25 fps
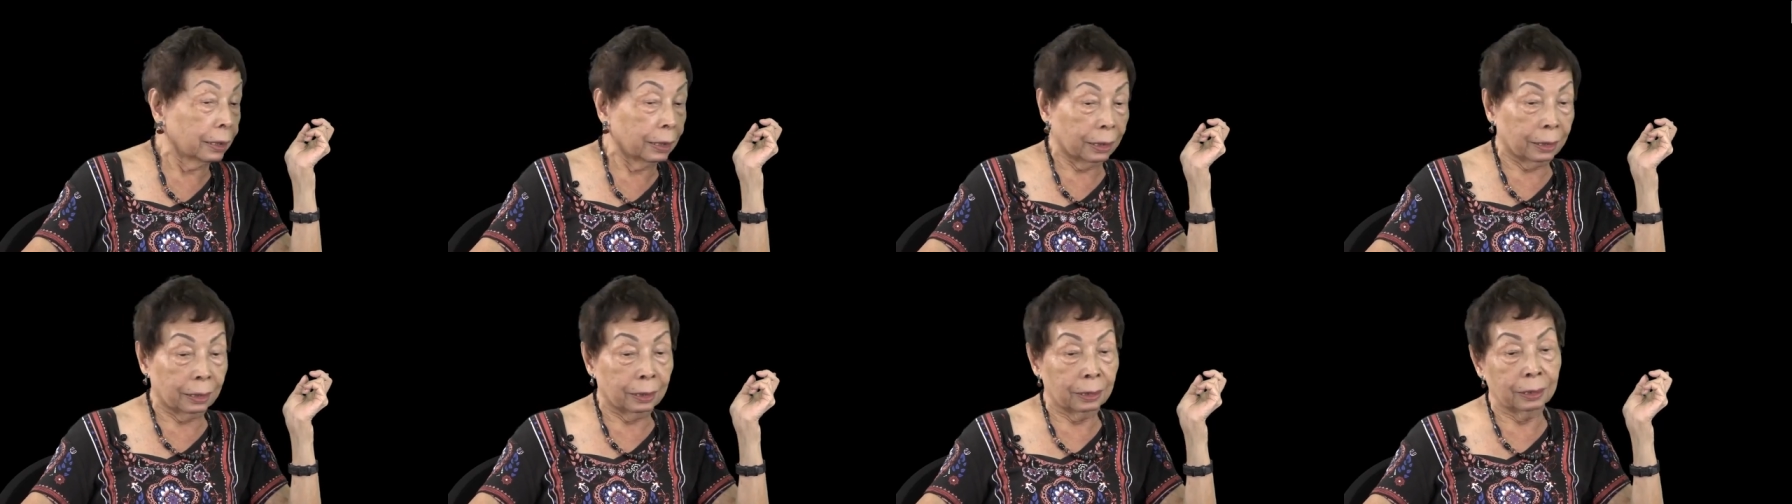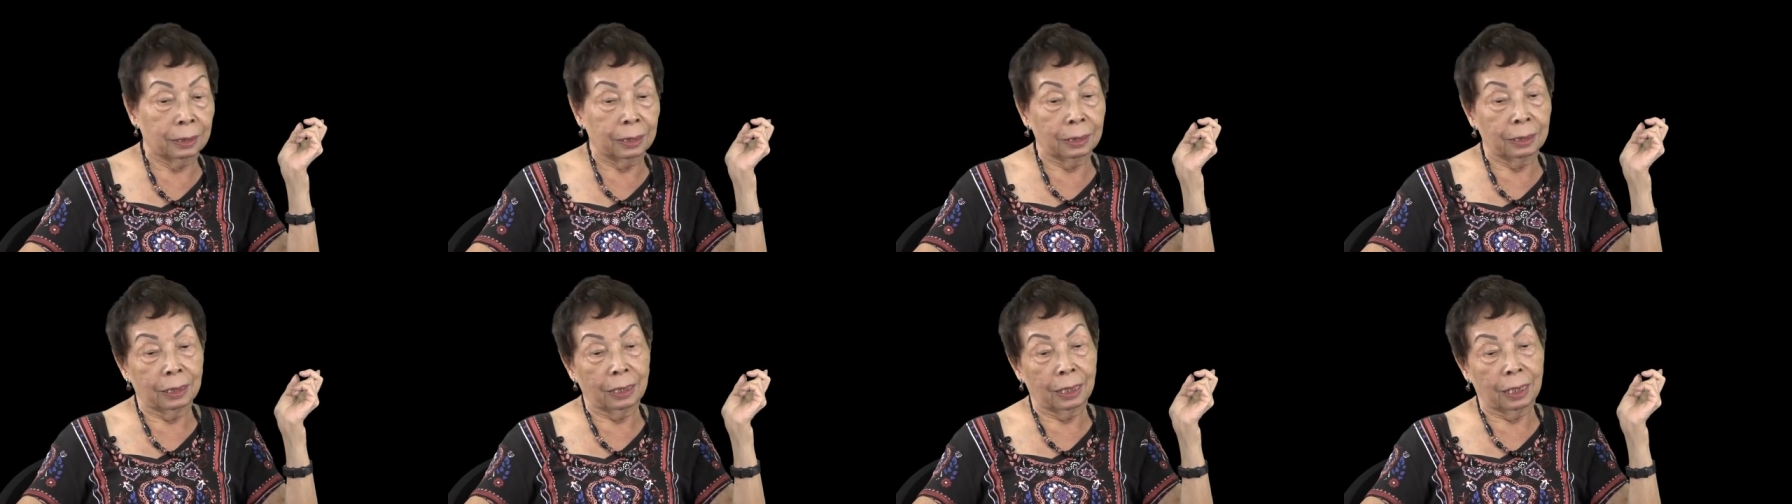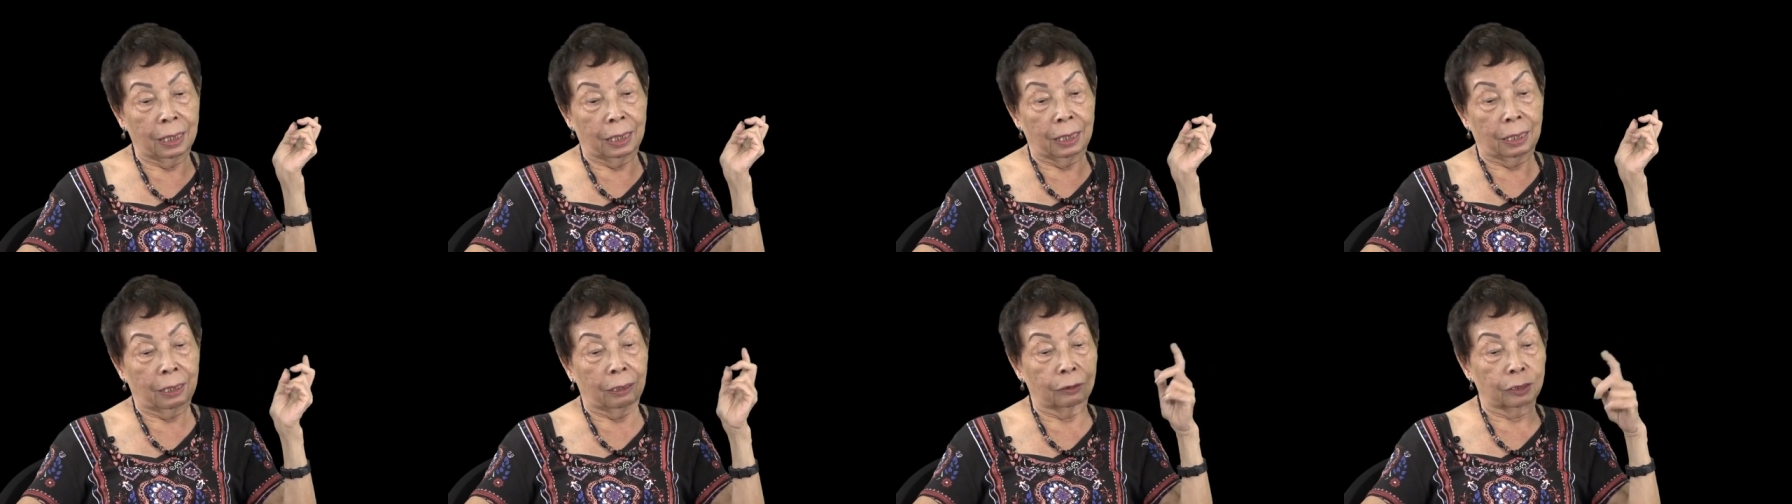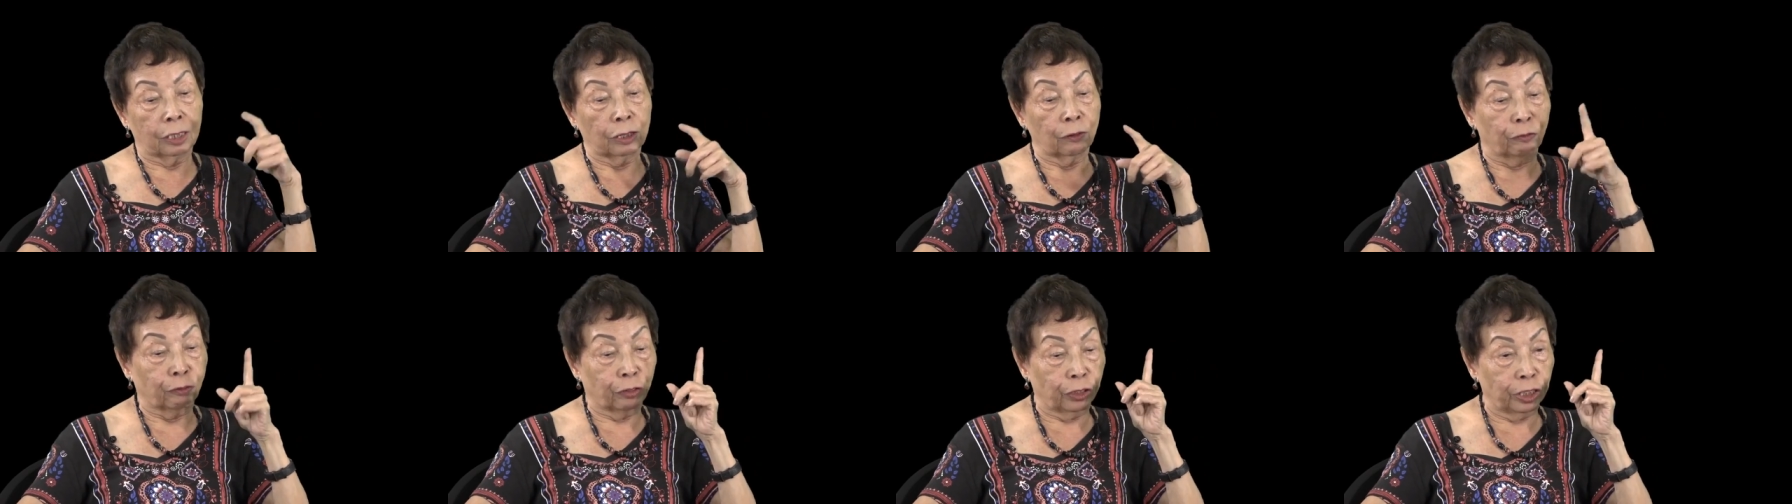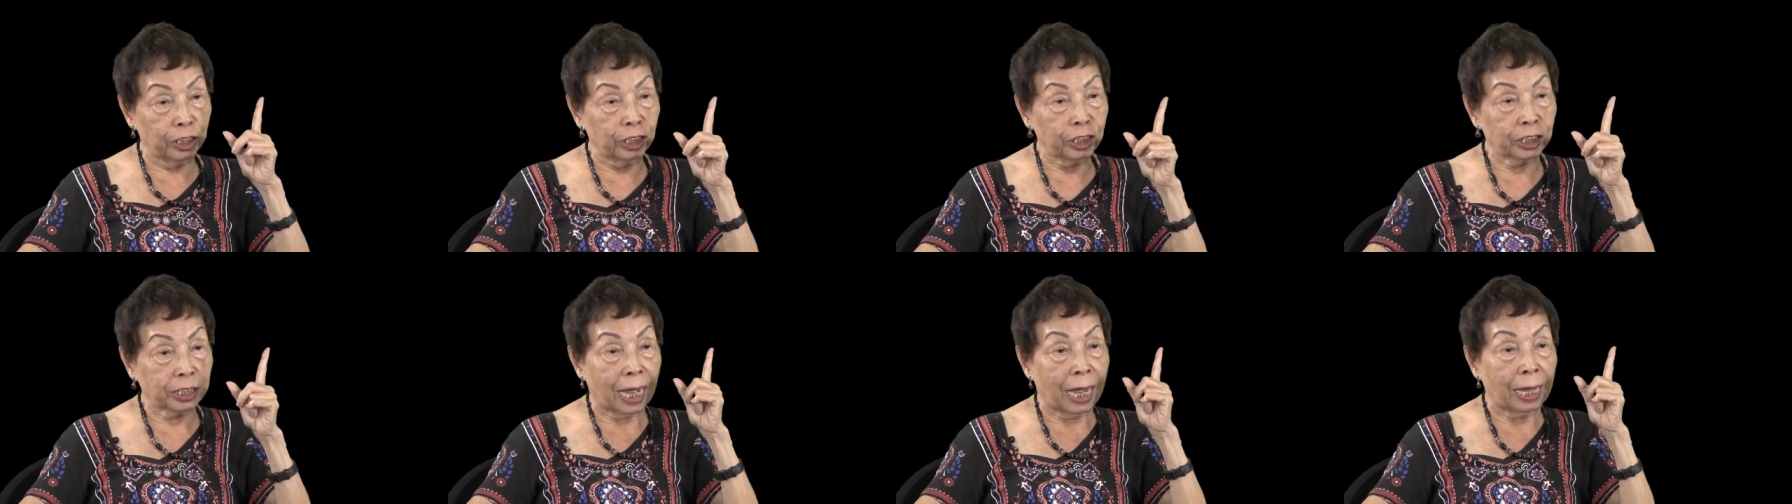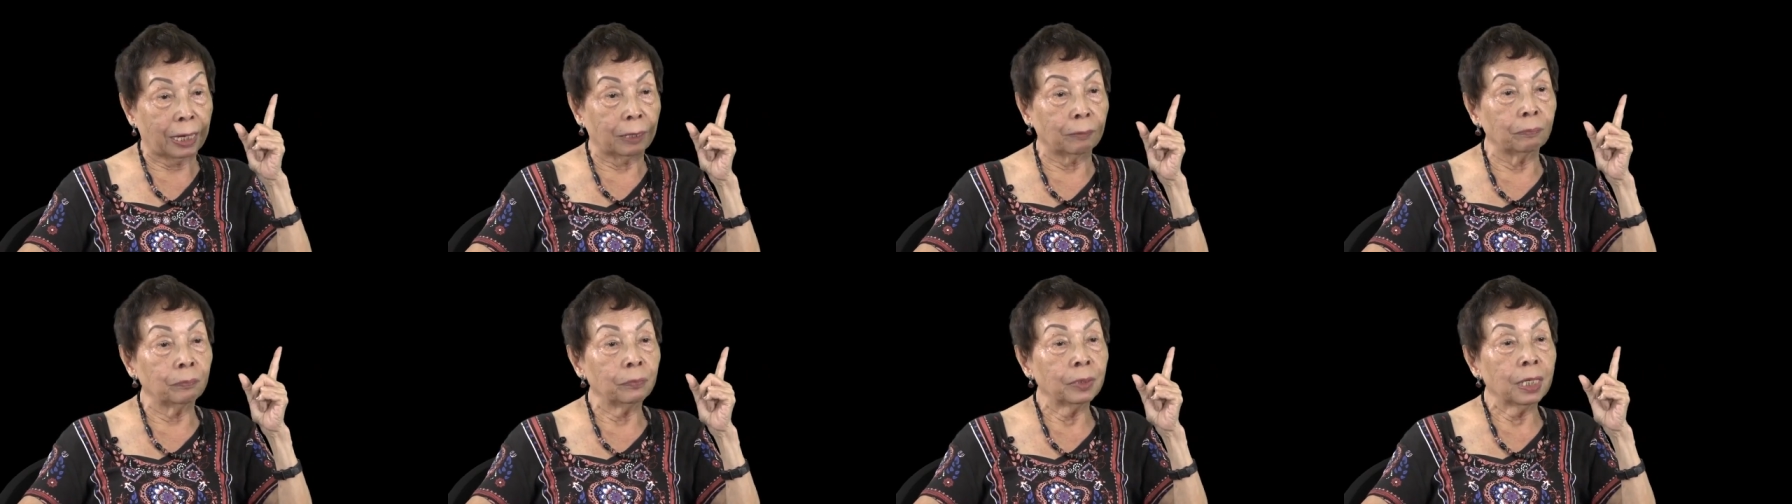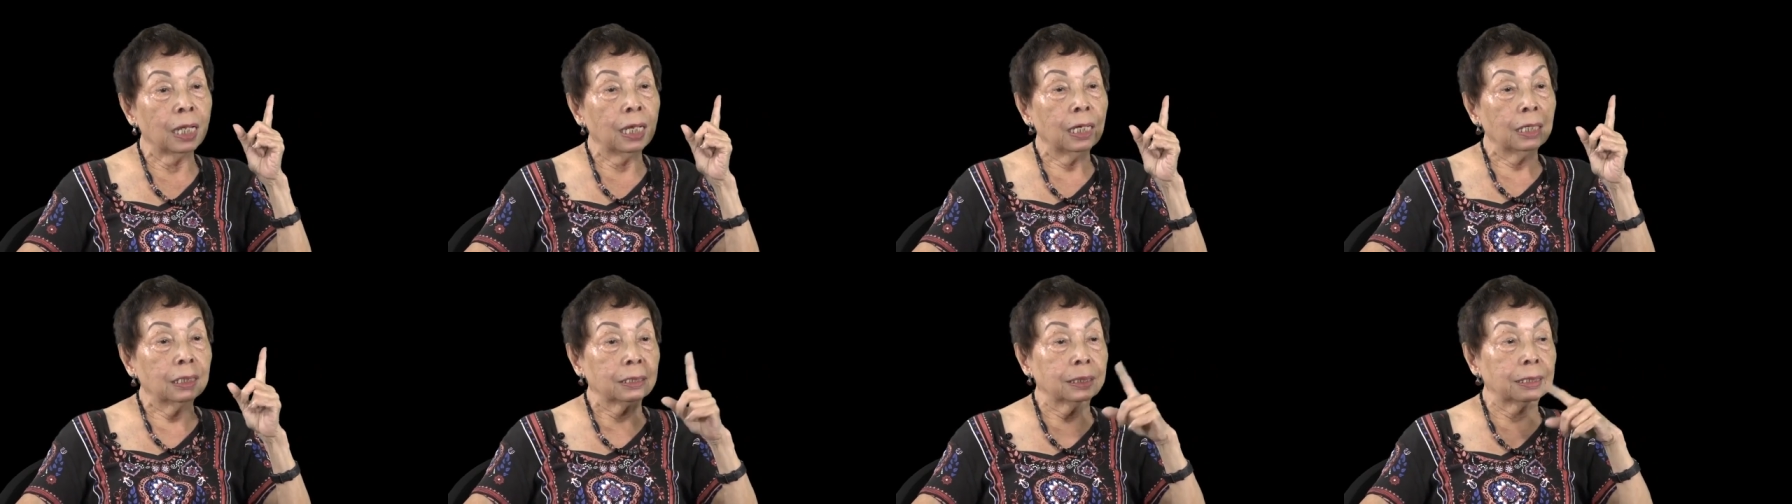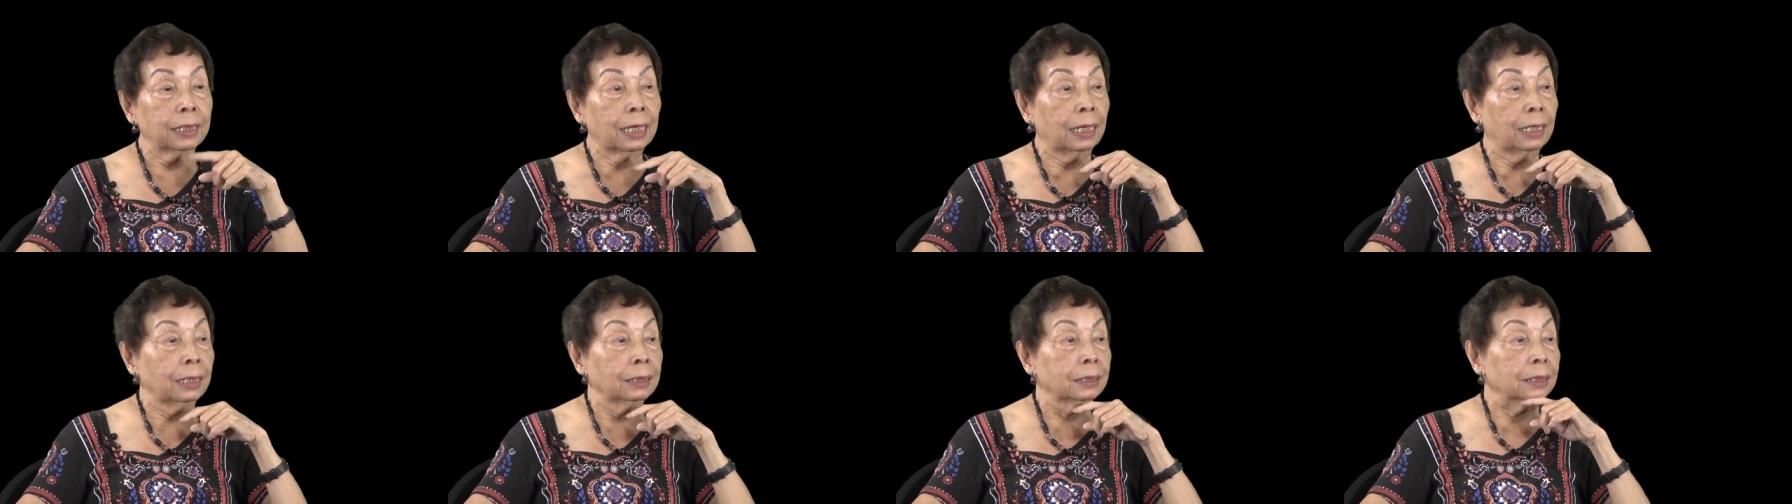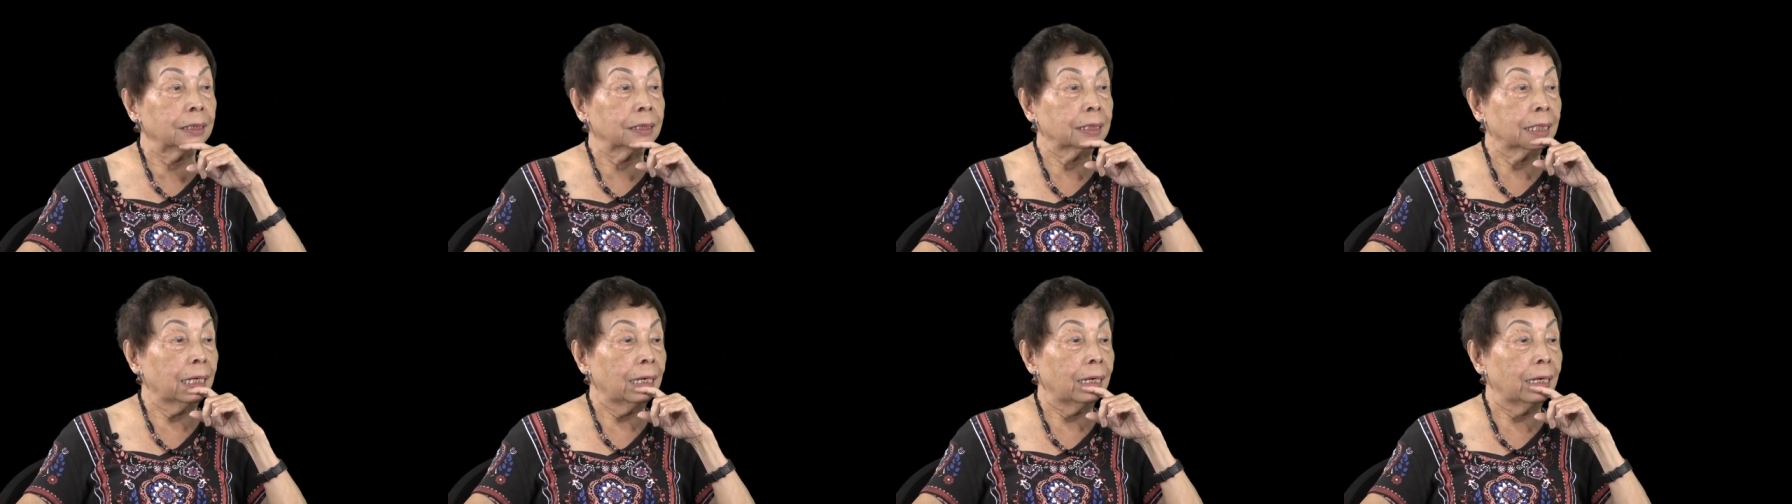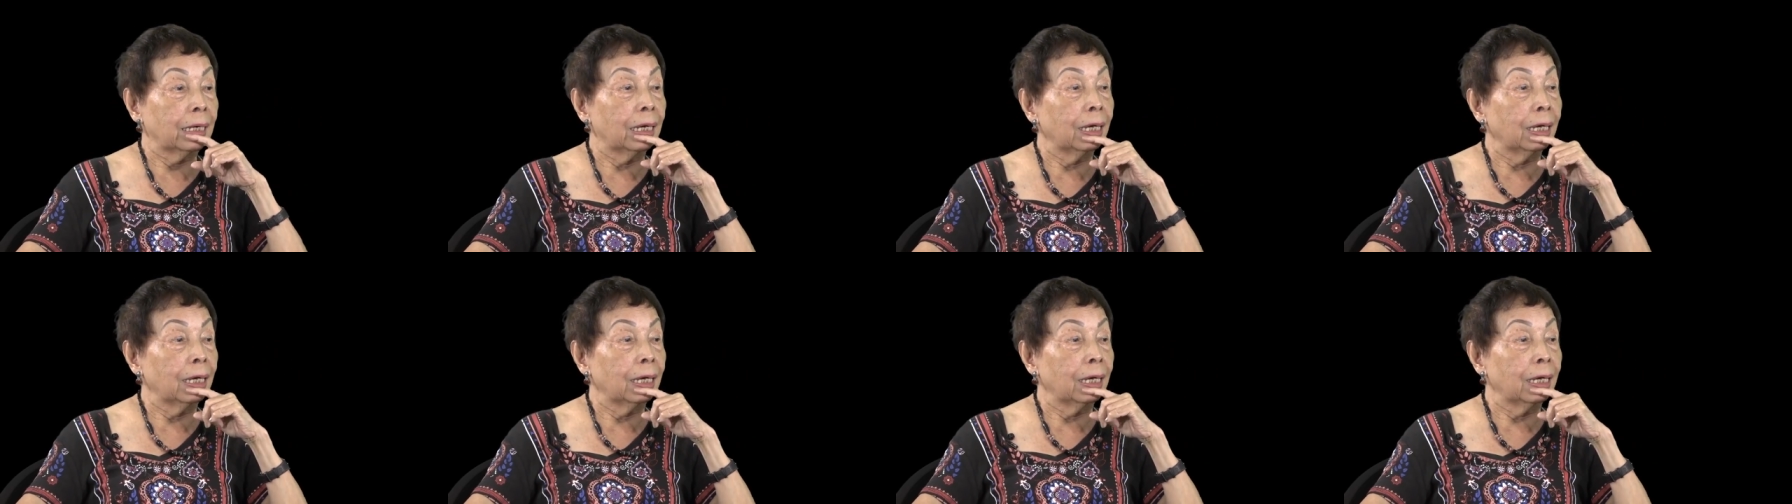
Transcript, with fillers: Yes, correct. That's the first time that